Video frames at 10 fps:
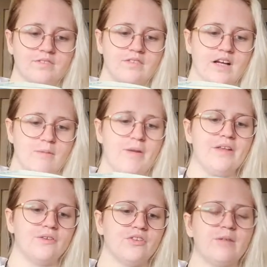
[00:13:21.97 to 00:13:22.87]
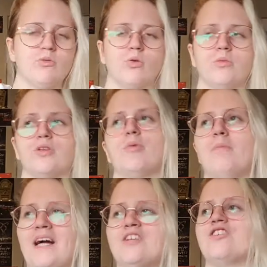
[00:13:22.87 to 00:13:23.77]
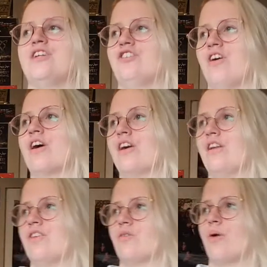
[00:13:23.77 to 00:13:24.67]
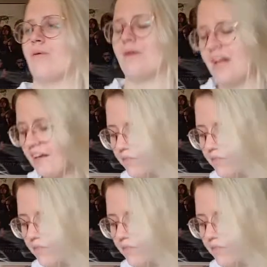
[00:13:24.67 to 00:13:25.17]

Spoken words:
And Matthew seems almost perpetually drunk in this story. Whenever